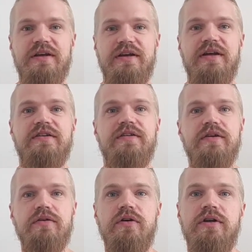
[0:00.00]
it's
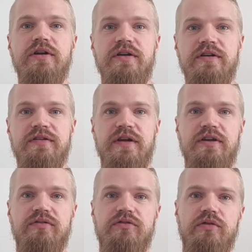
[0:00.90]
still done in a
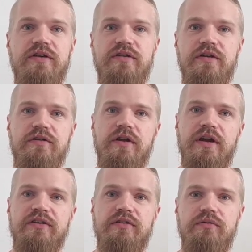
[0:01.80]
state of stress, and it's not
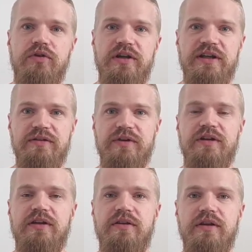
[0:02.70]
actually relieving
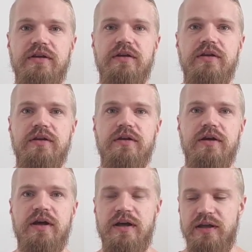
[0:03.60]
that thing.
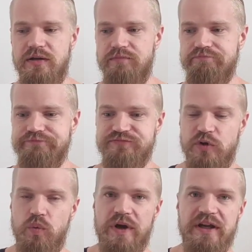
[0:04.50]
And
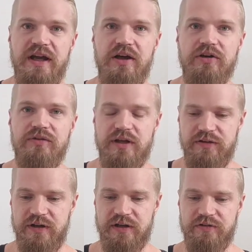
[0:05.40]
the way out of that
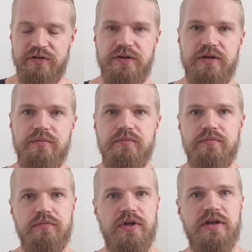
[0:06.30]
is actually
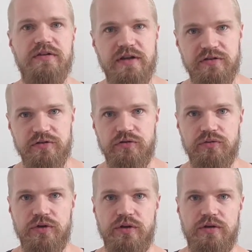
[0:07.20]
paying attention
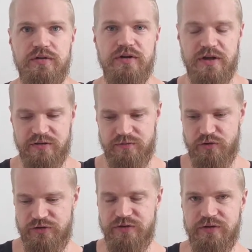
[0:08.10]
to the act of
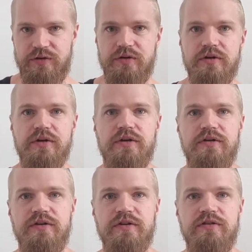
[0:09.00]
washing
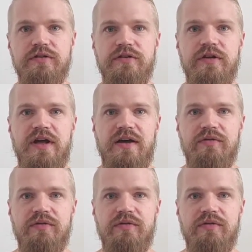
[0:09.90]
the dishes and